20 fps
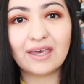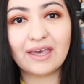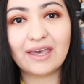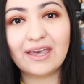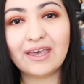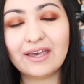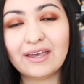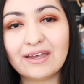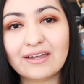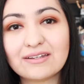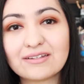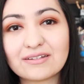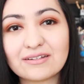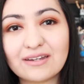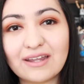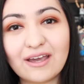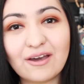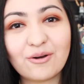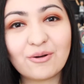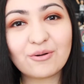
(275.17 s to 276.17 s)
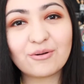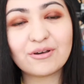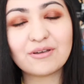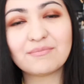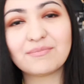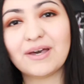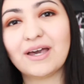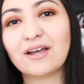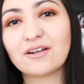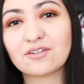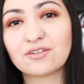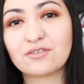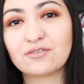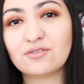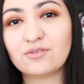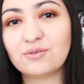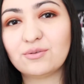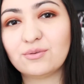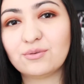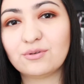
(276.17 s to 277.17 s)
And now going back
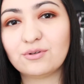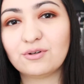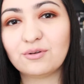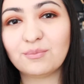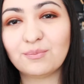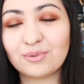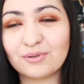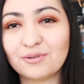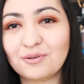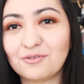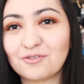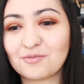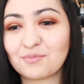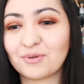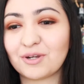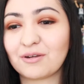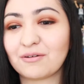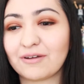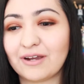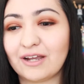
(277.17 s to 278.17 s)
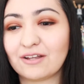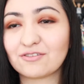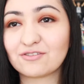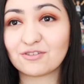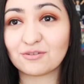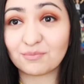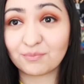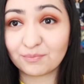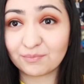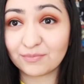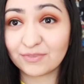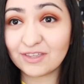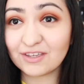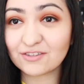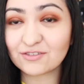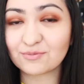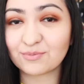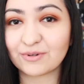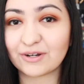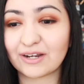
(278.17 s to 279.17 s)
to Blue Spring Ride. So
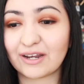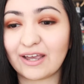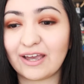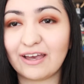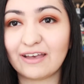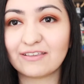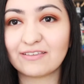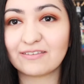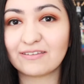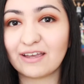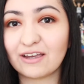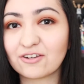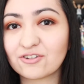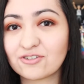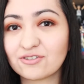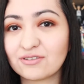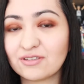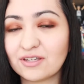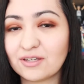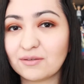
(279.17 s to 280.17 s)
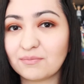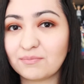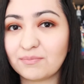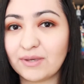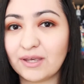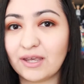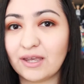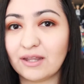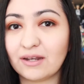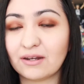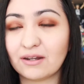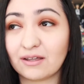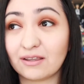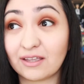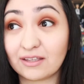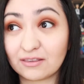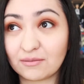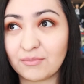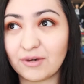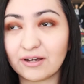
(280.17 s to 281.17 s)
this one has actually been,
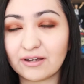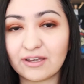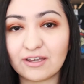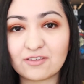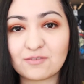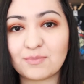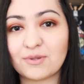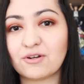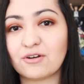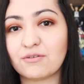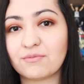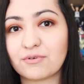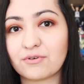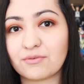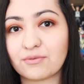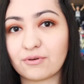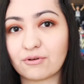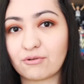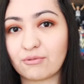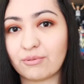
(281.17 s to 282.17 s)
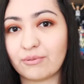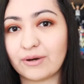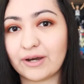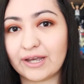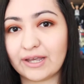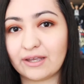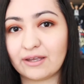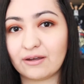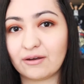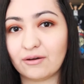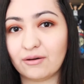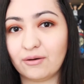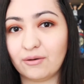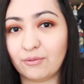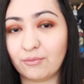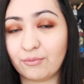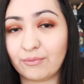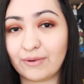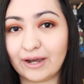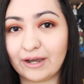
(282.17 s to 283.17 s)
like, the manga has been over for quite
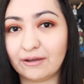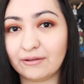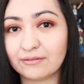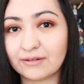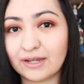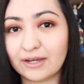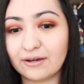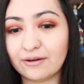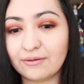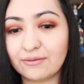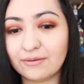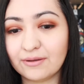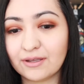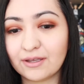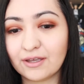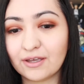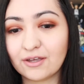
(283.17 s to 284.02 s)
a while now.